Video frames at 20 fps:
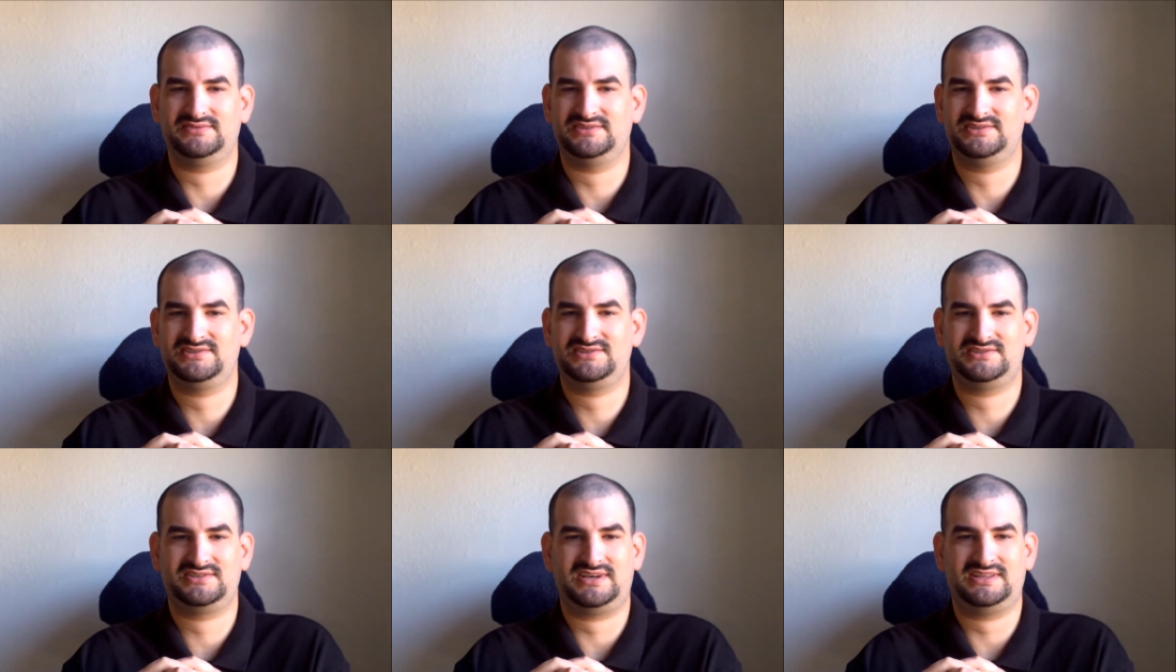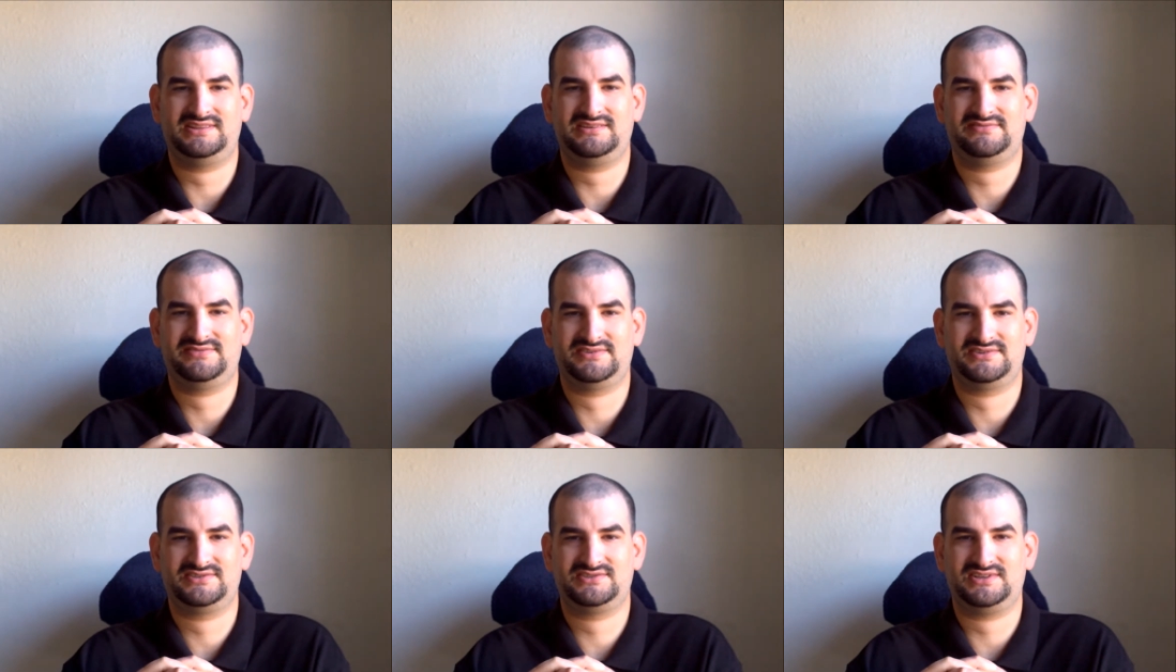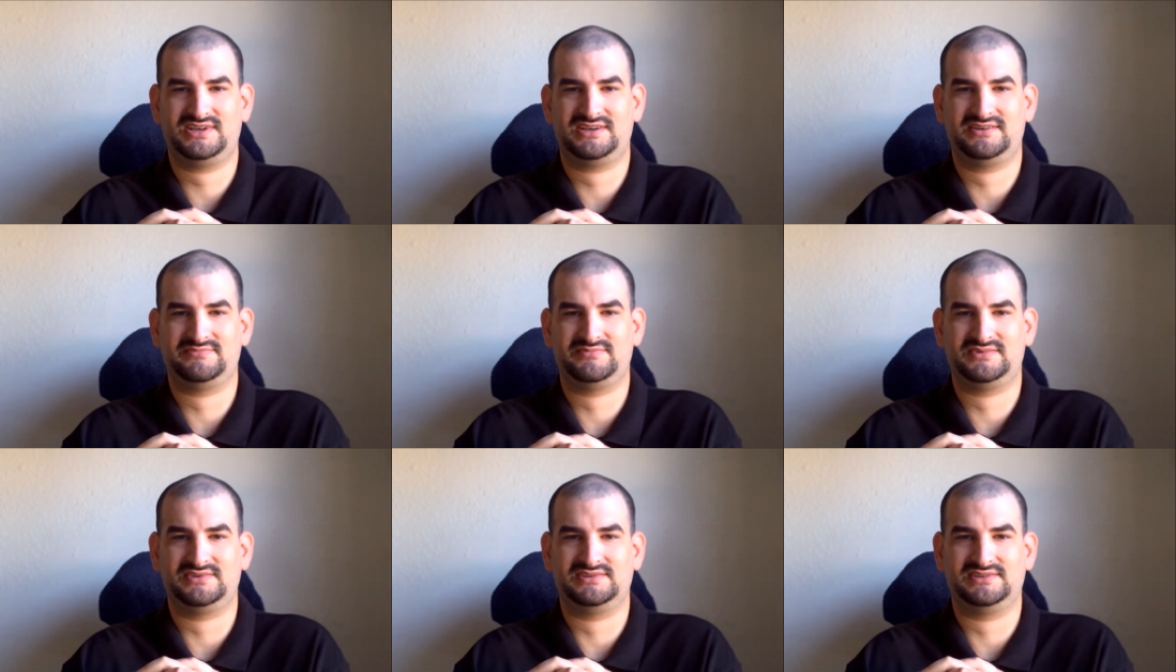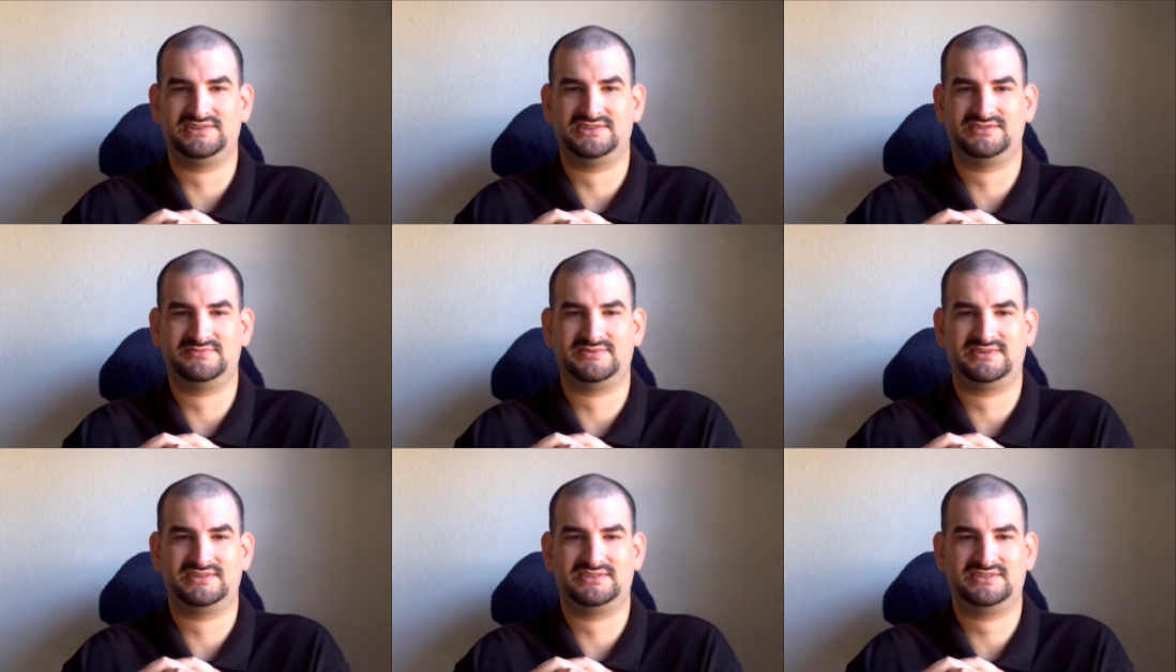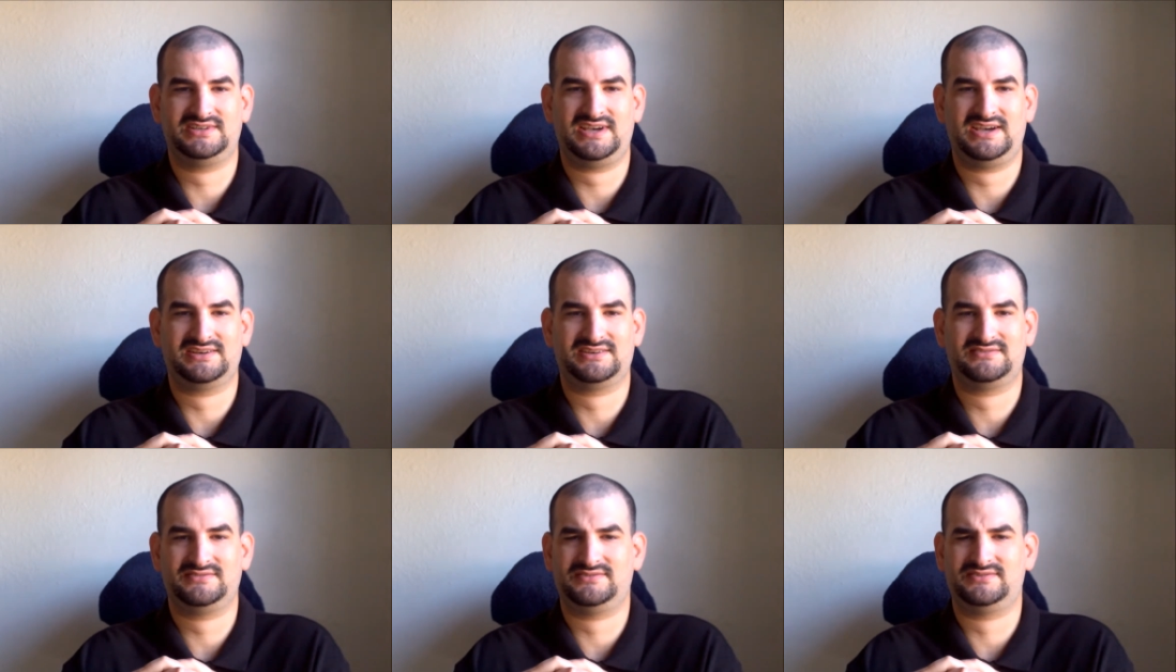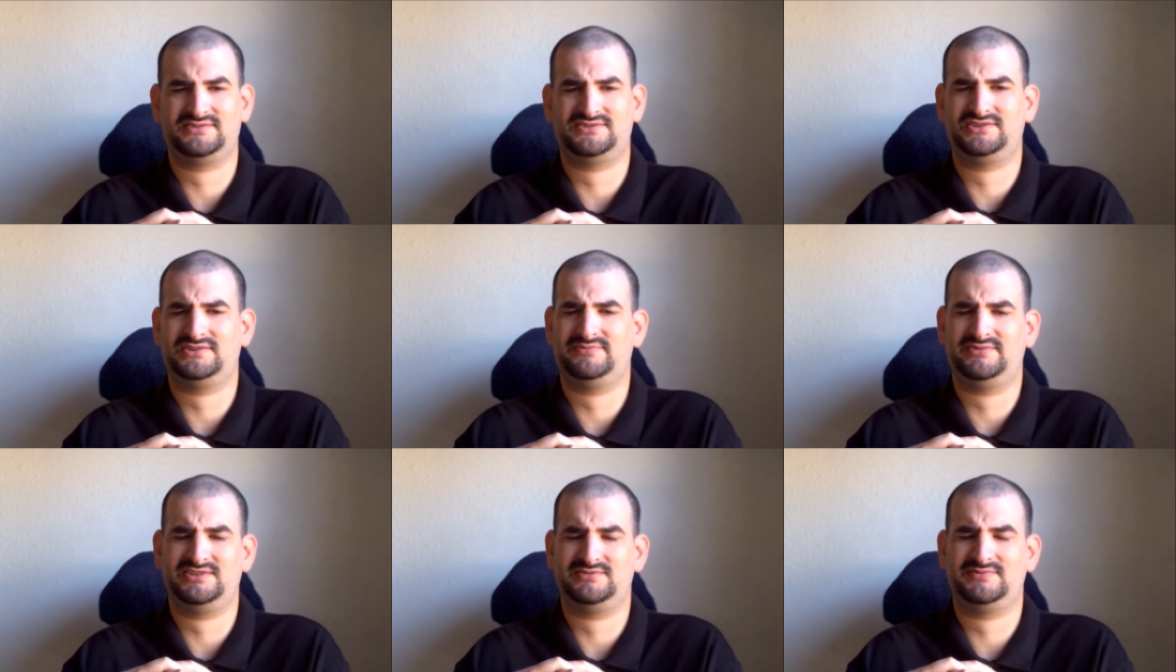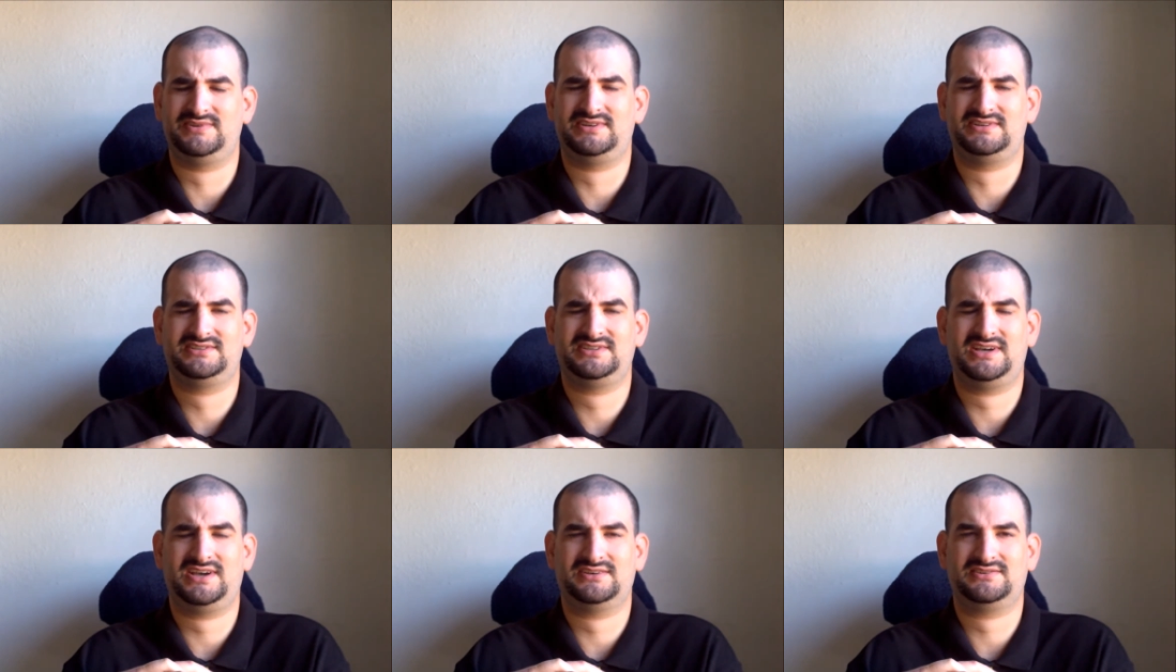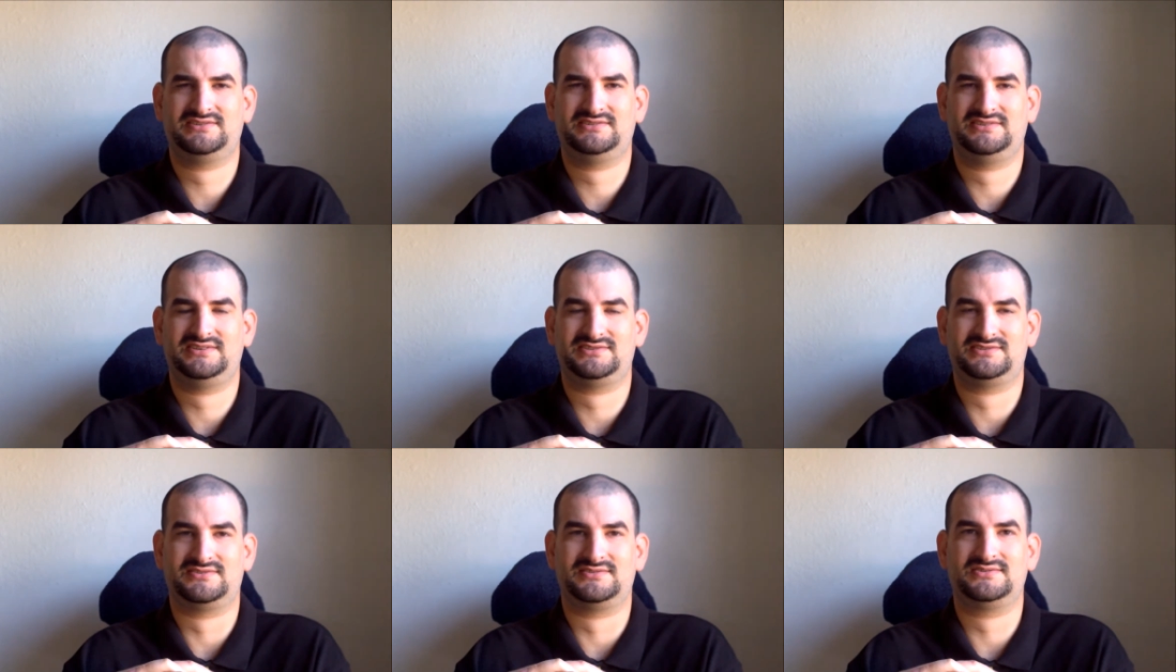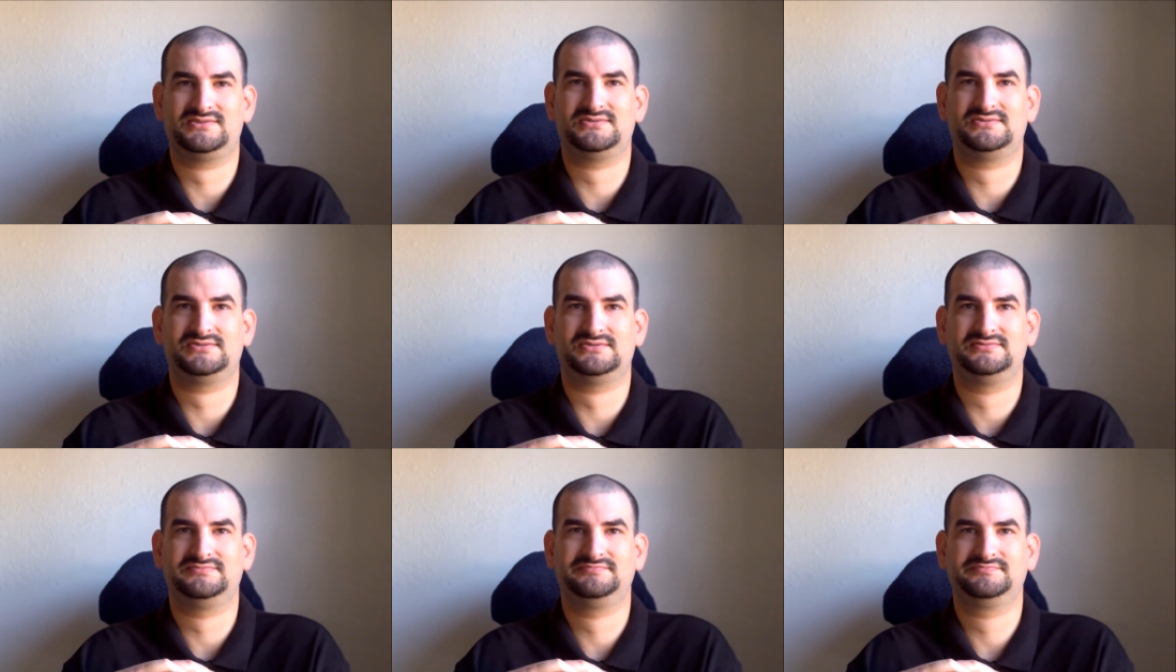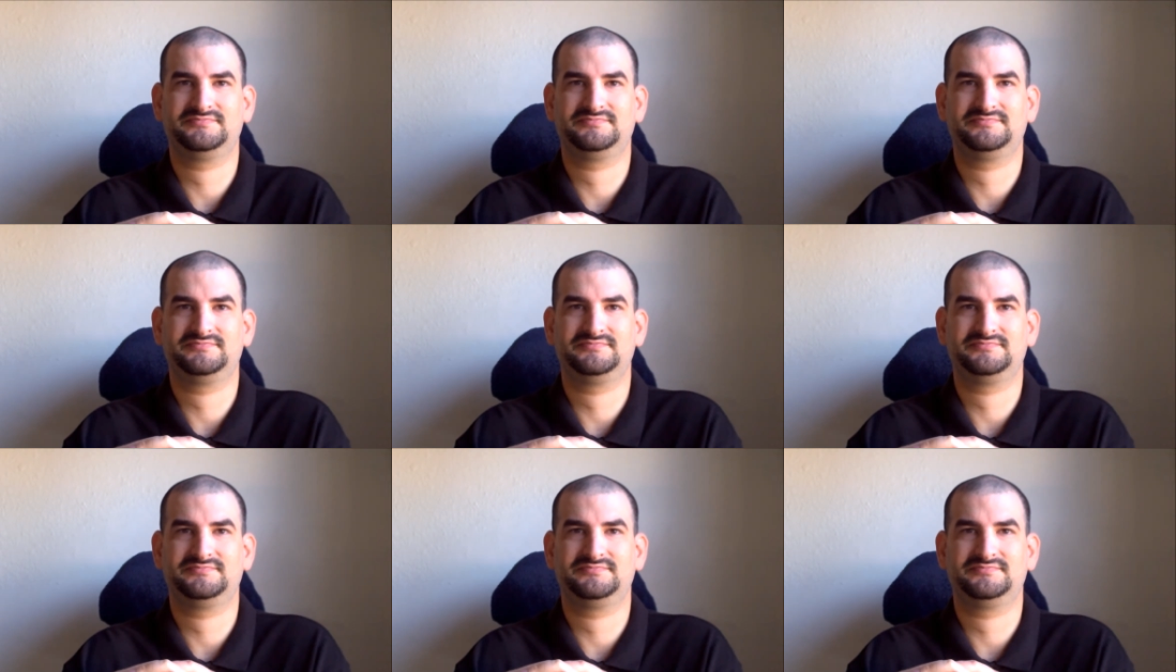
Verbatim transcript: This is not the first time Berlin's been attacked or Germany's been attacked as a whole.